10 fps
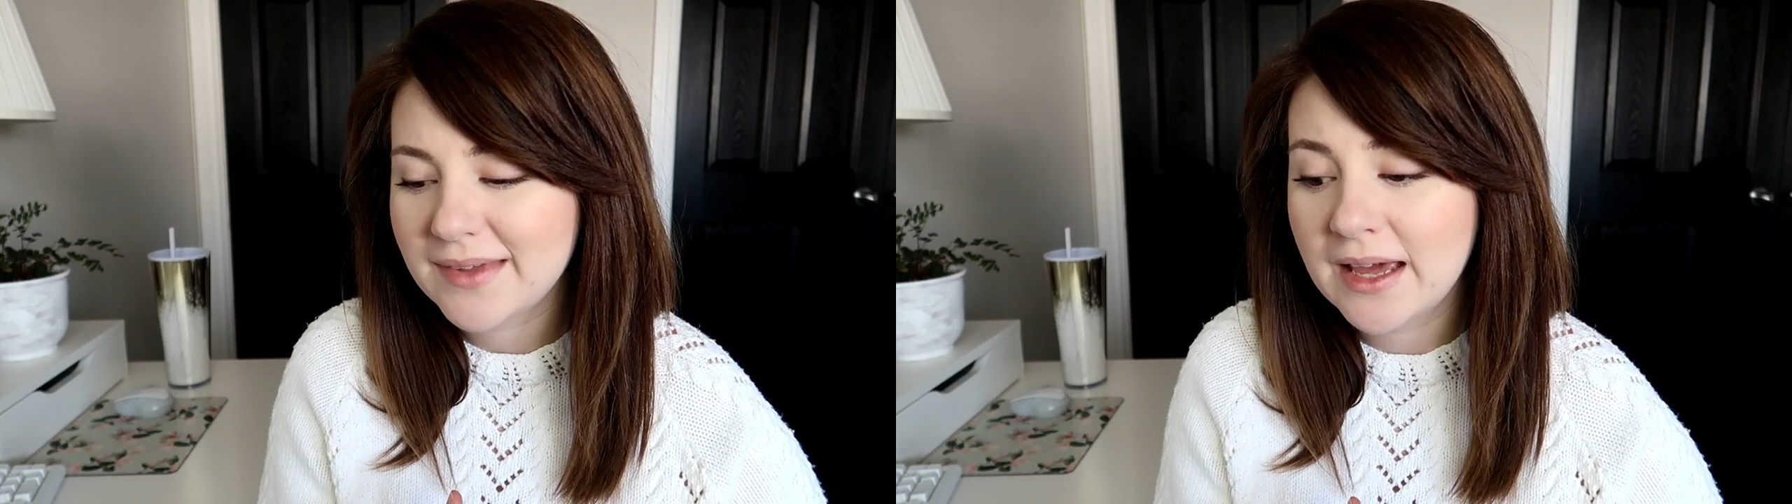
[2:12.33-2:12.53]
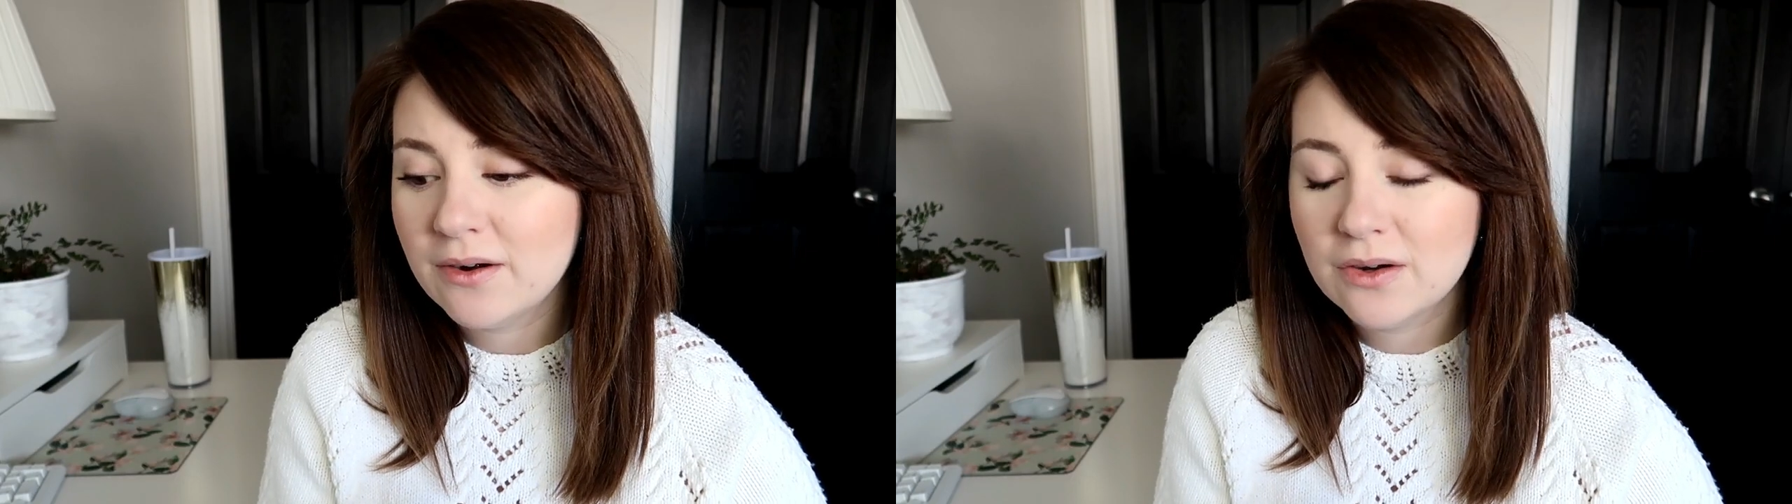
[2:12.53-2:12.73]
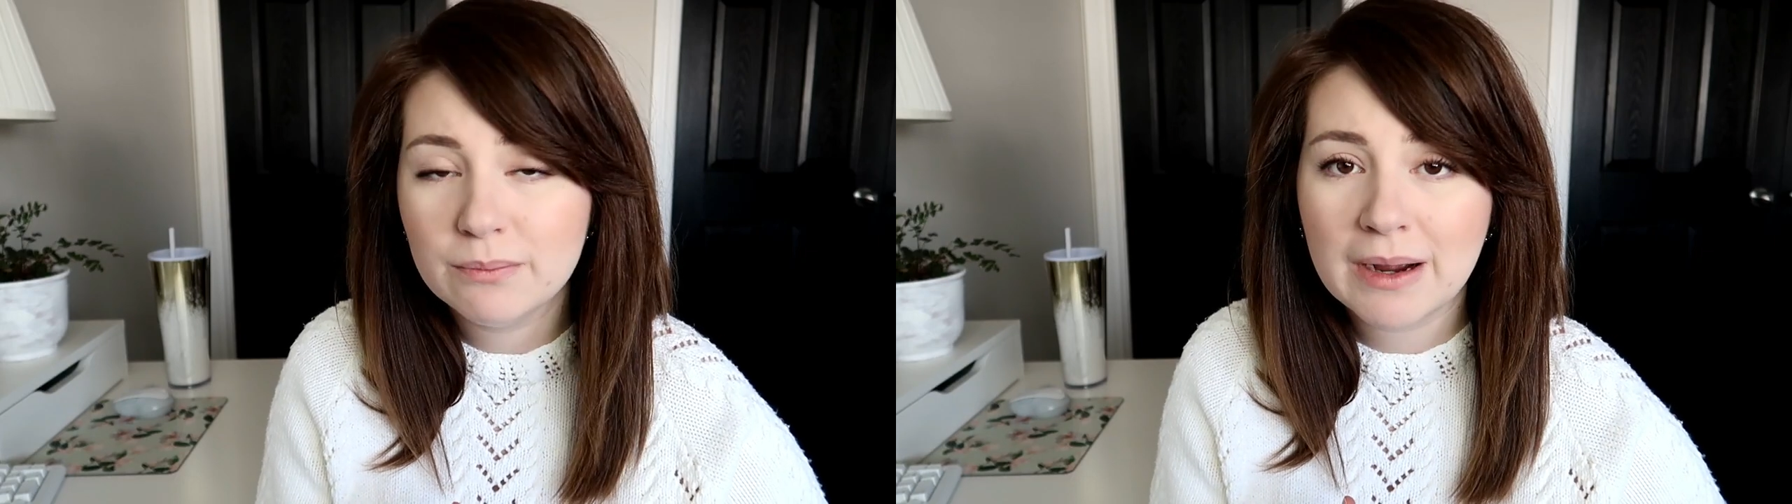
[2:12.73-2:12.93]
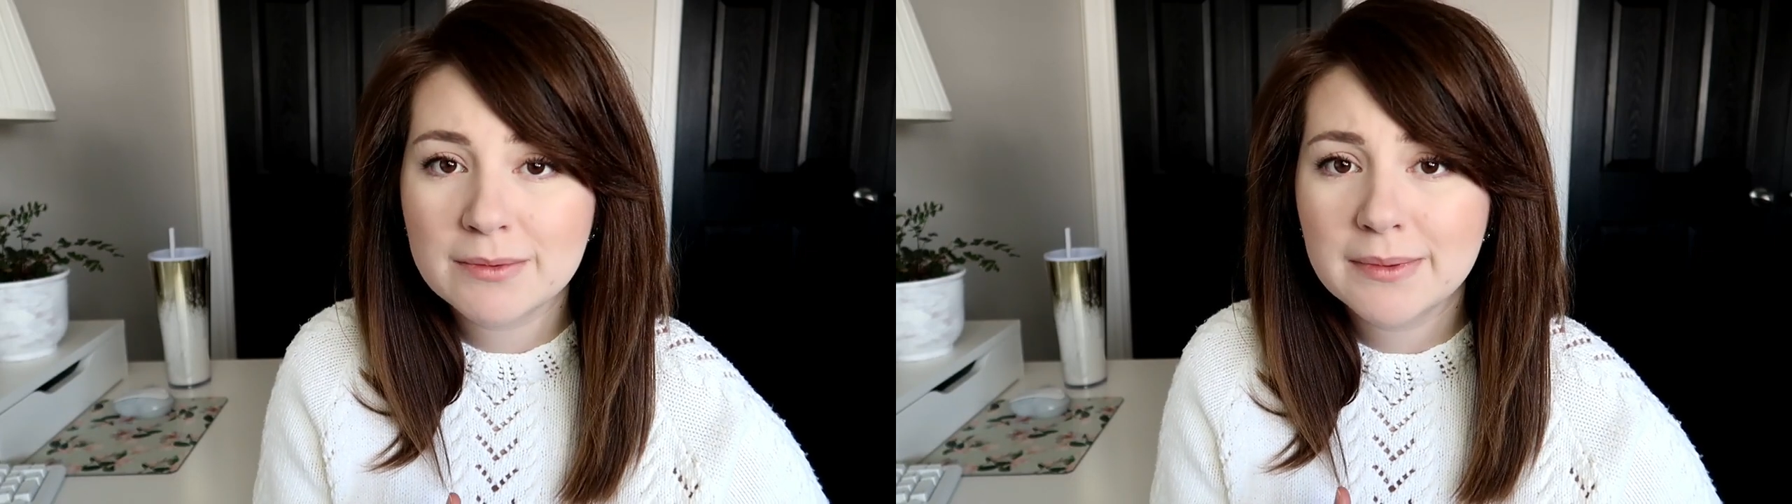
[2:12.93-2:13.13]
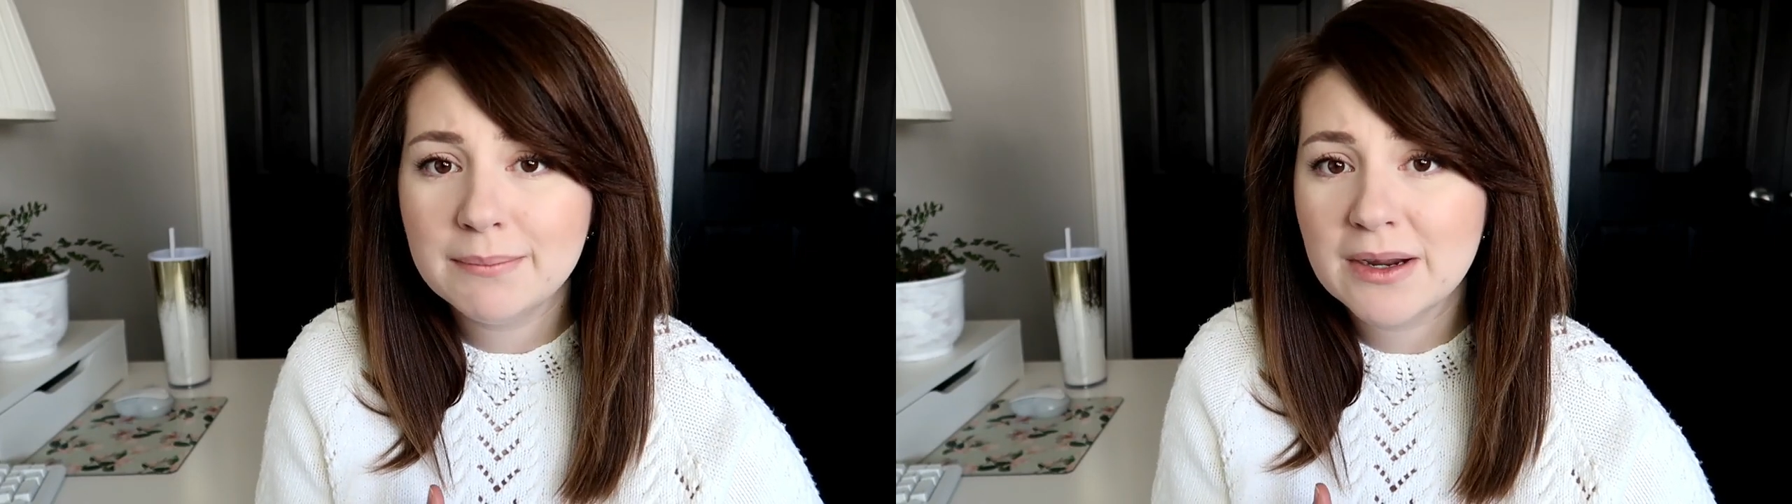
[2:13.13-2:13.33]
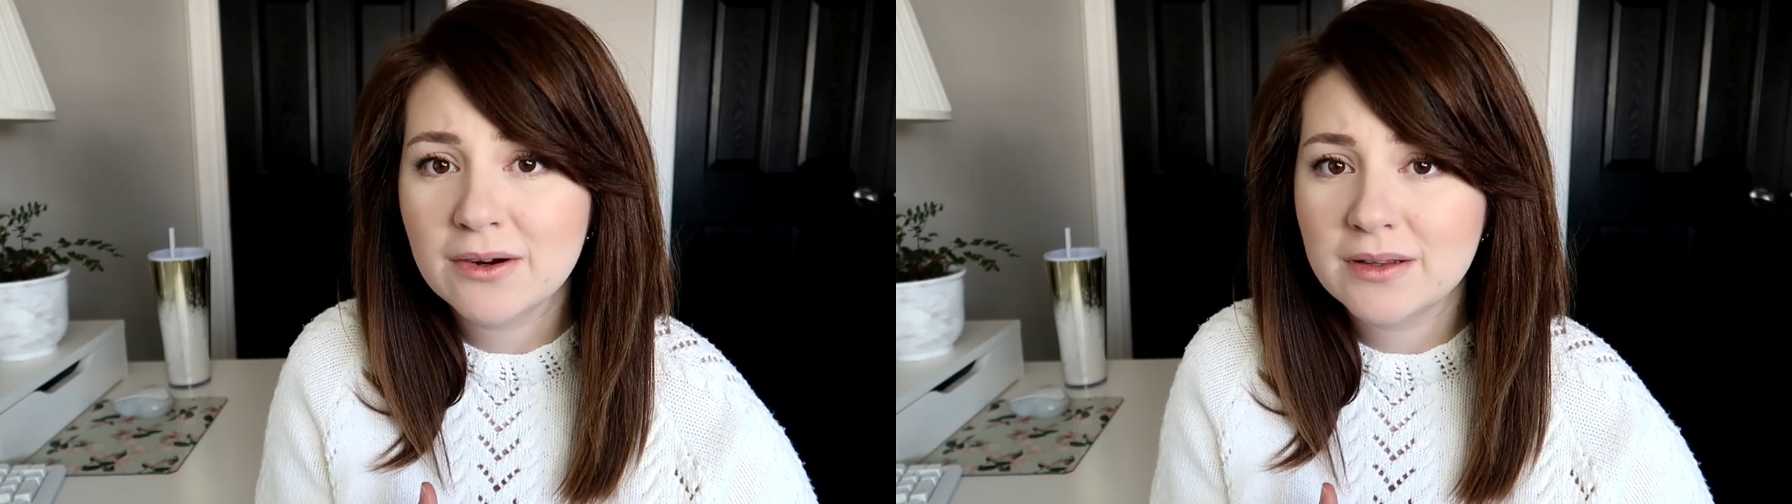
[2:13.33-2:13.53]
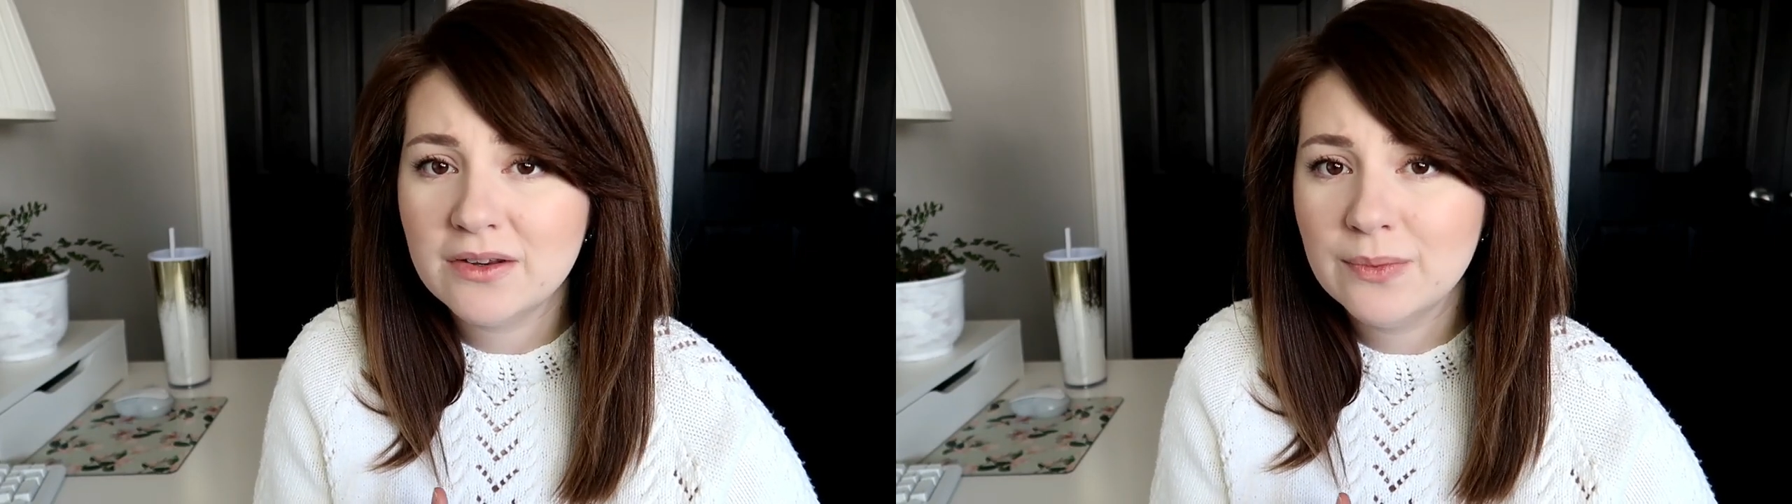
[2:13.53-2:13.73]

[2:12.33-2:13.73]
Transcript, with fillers: I don't know, probably my early